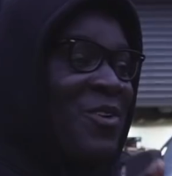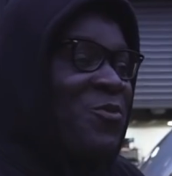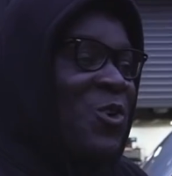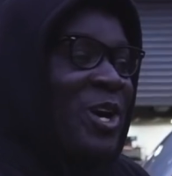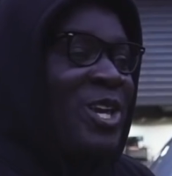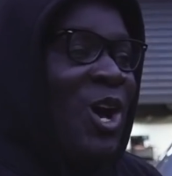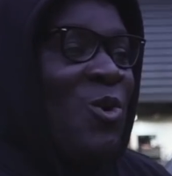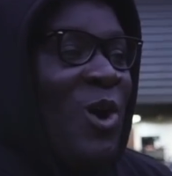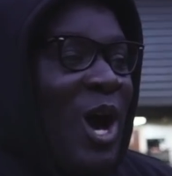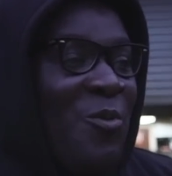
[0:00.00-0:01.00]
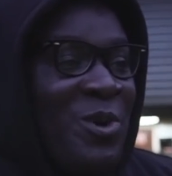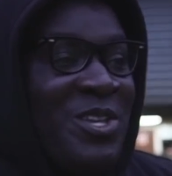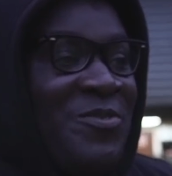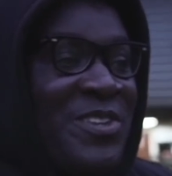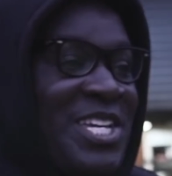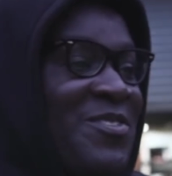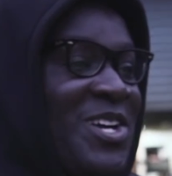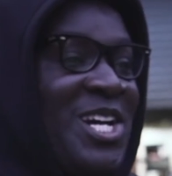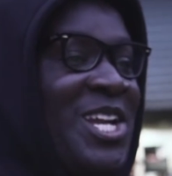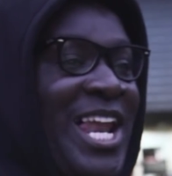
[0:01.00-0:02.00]
even thought, yo, I wonder if it's even
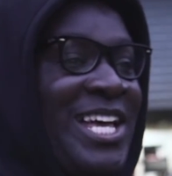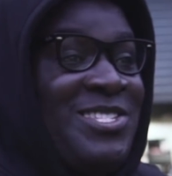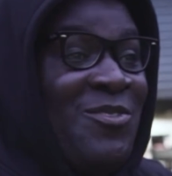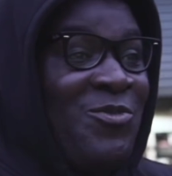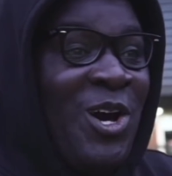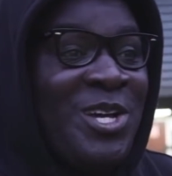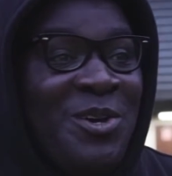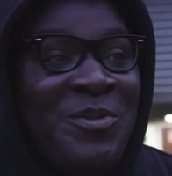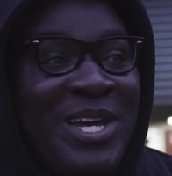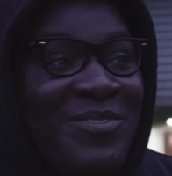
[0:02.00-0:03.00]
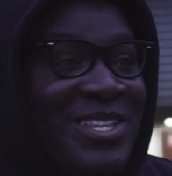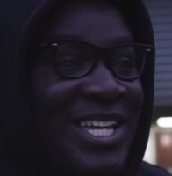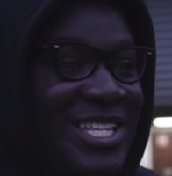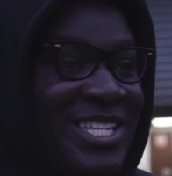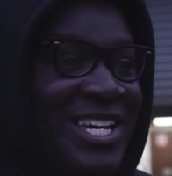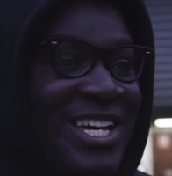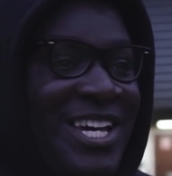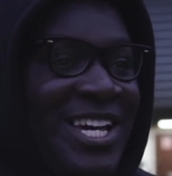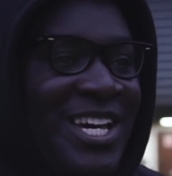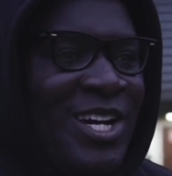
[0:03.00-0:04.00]
going to last the vlog that we even did. Because
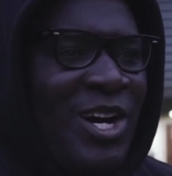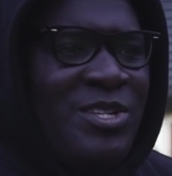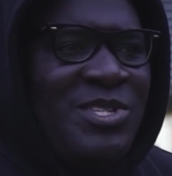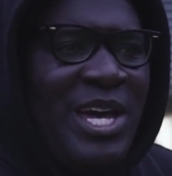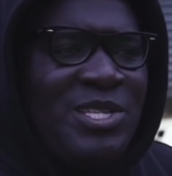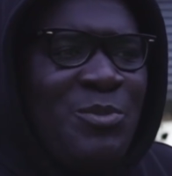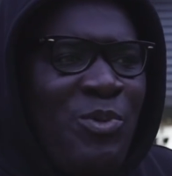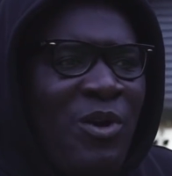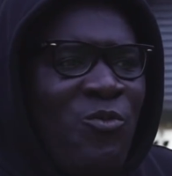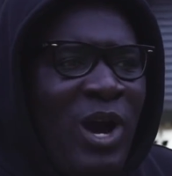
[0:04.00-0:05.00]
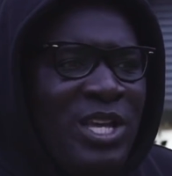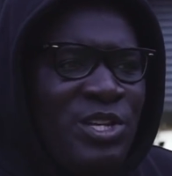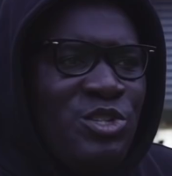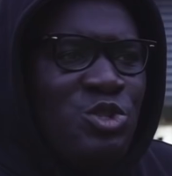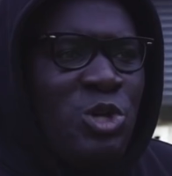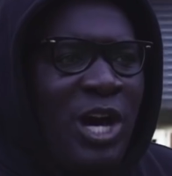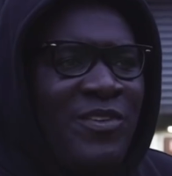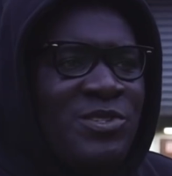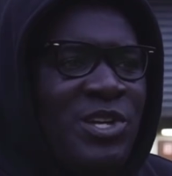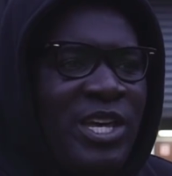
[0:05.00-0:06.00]
I was saying to bruv, why don't you just drive it? It's